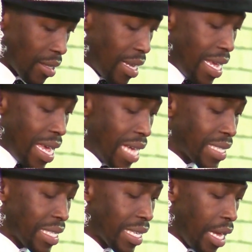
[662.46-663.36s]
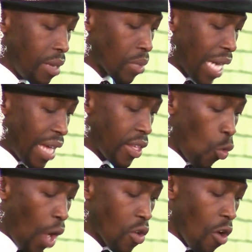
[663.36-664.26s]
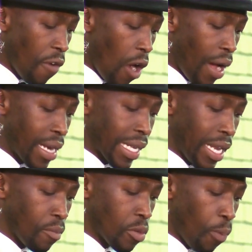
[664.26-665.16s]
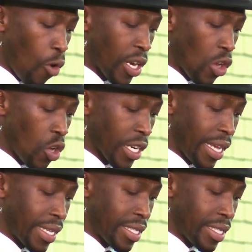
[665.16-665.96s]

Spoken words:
S.E.K. Mkhaya, one of our unclaimed poet laureate,